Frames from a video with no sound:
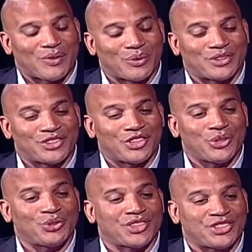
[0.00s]
That was
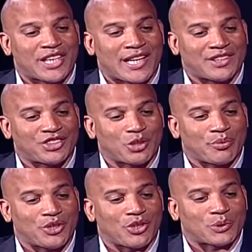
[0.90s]
hugely challenging
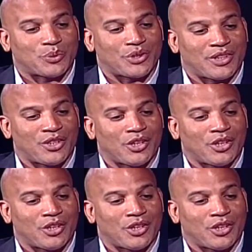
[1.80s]
because it